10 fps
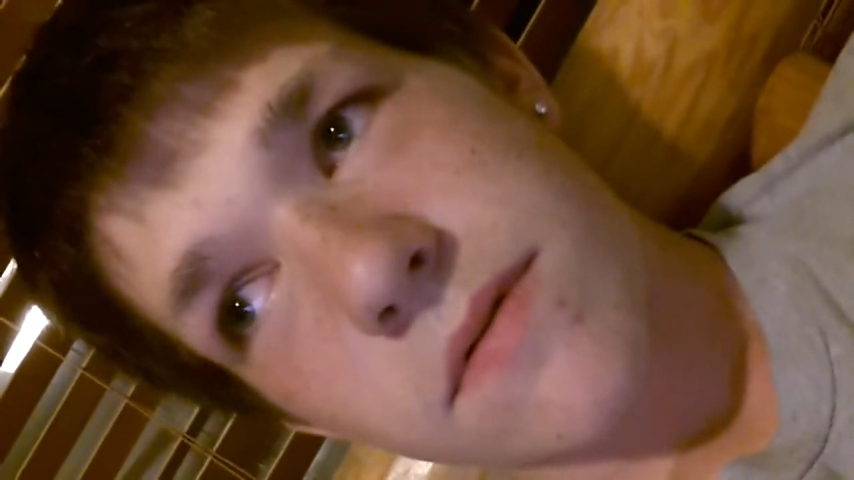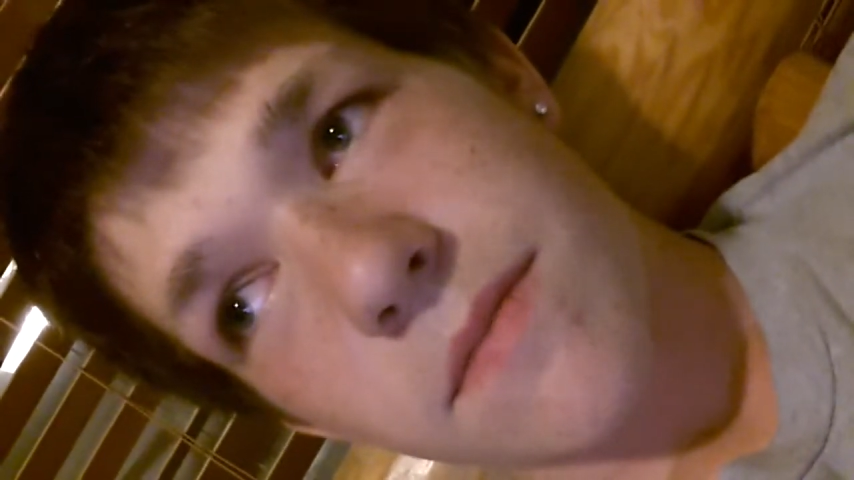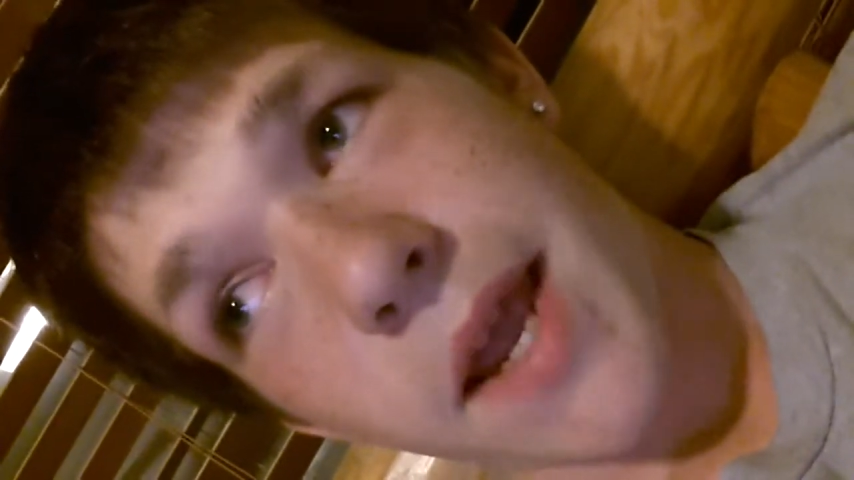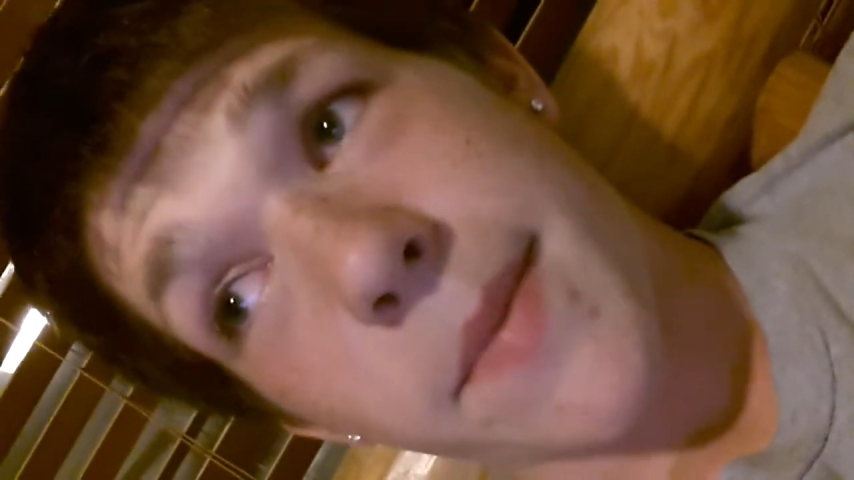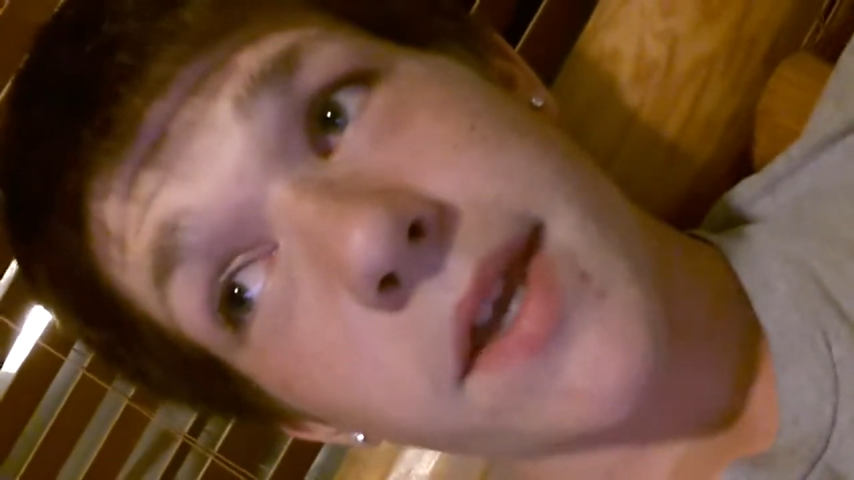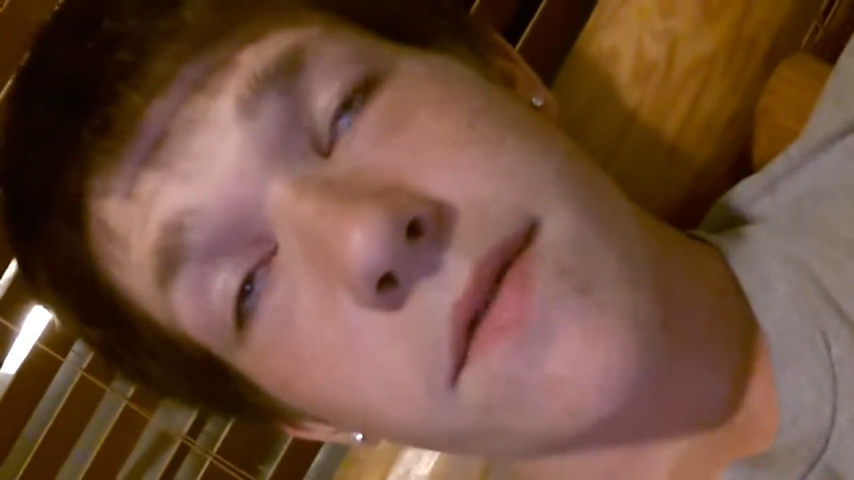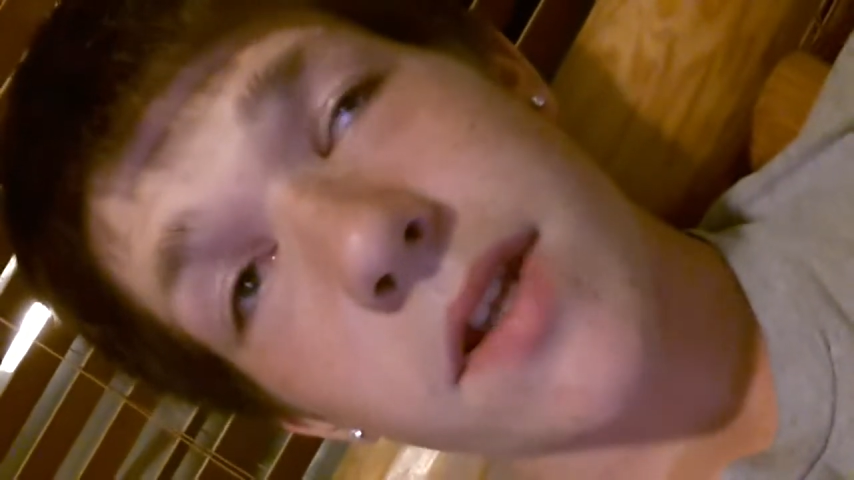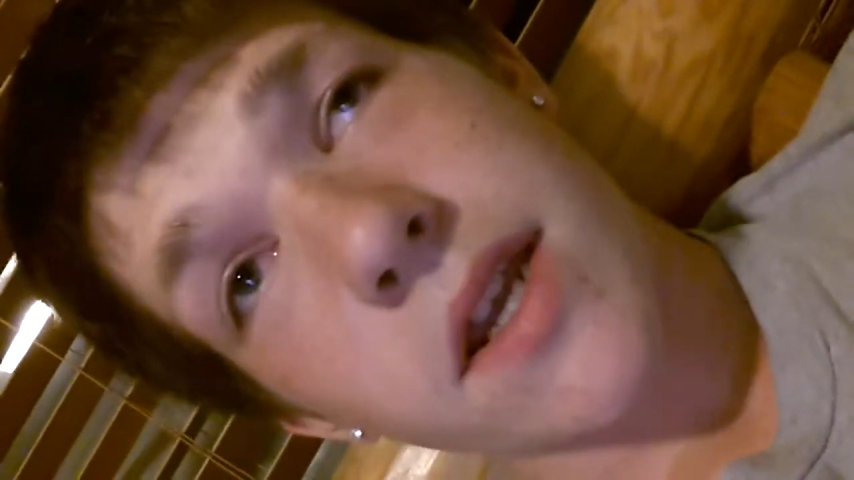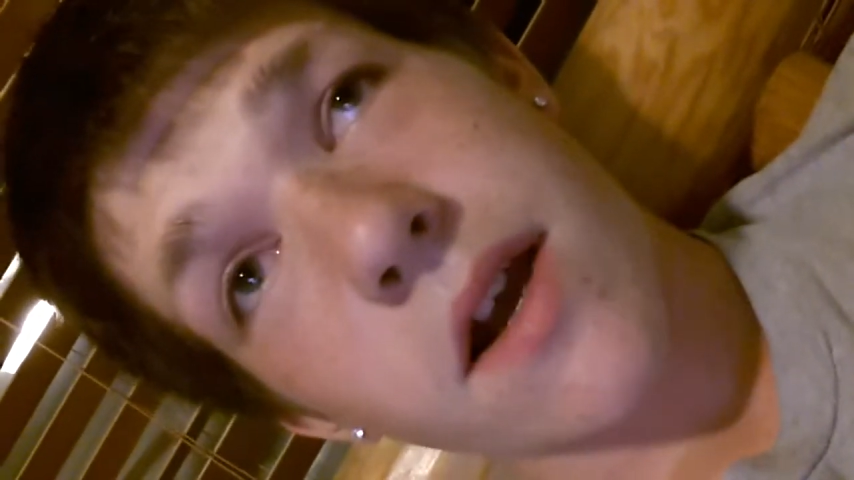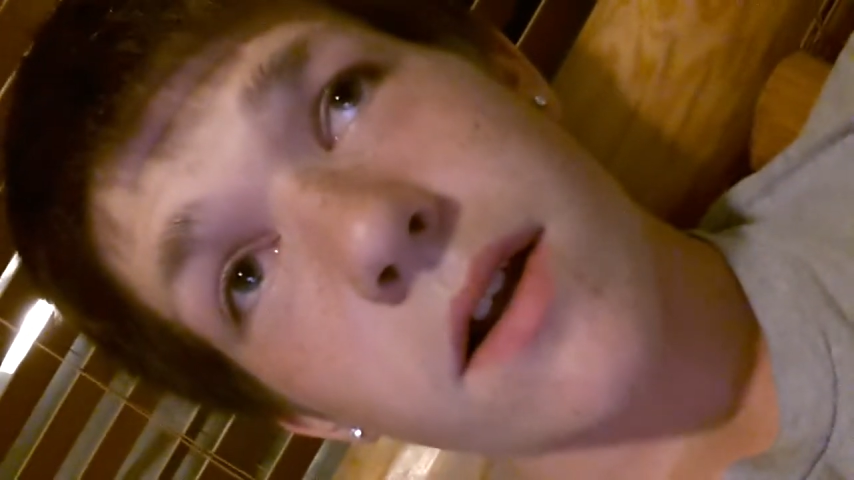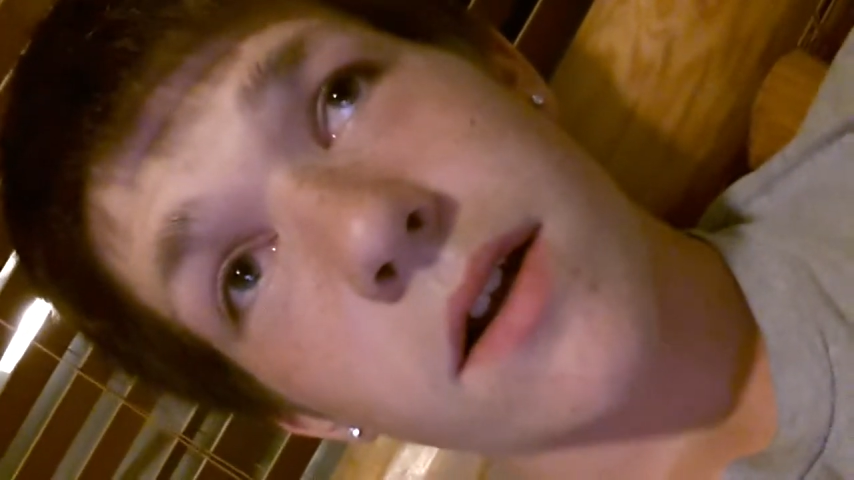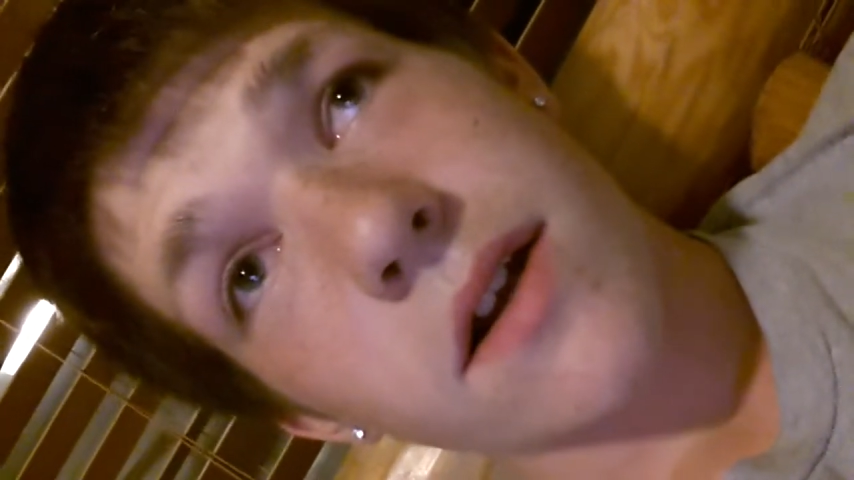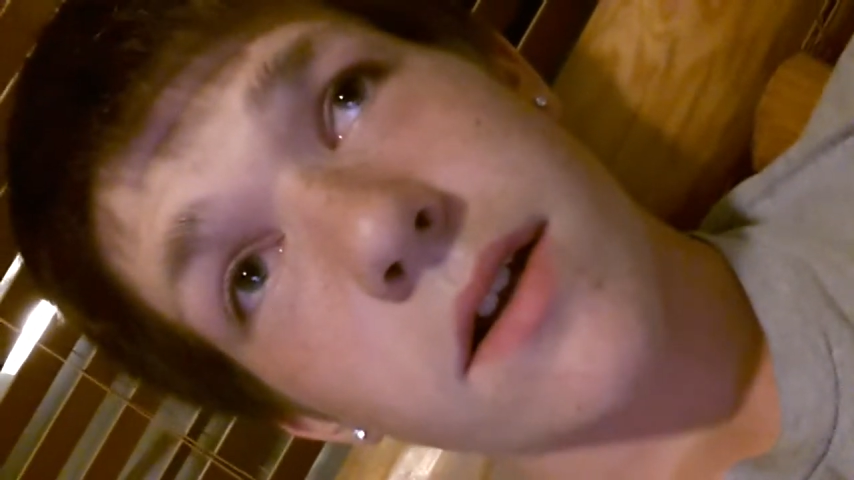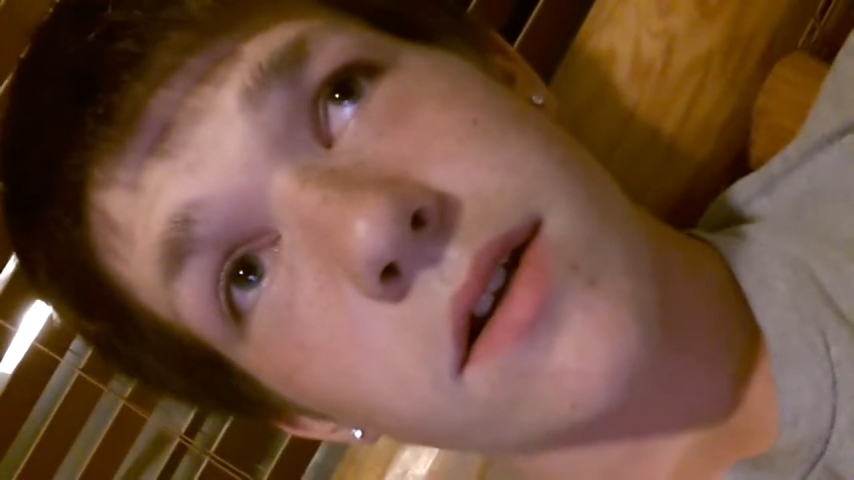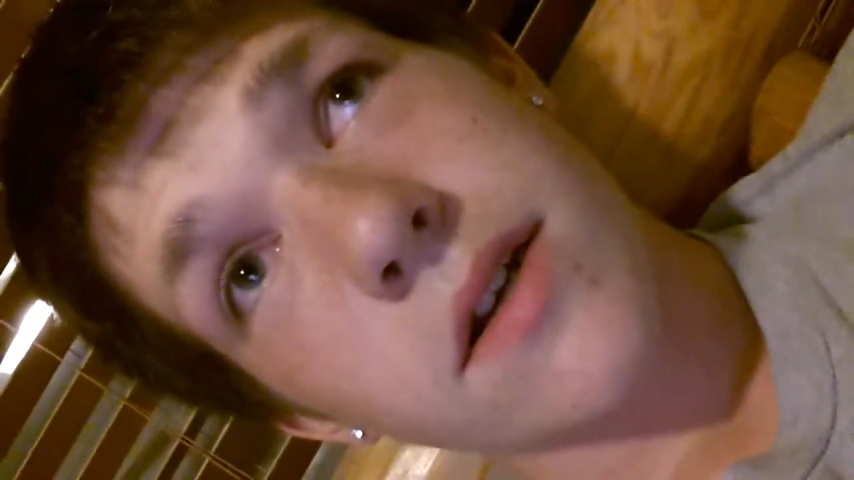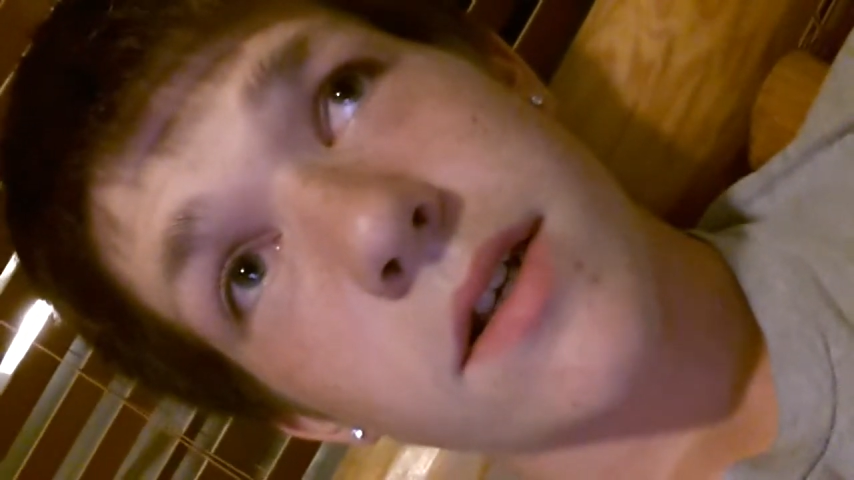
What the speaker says: maybe even younger,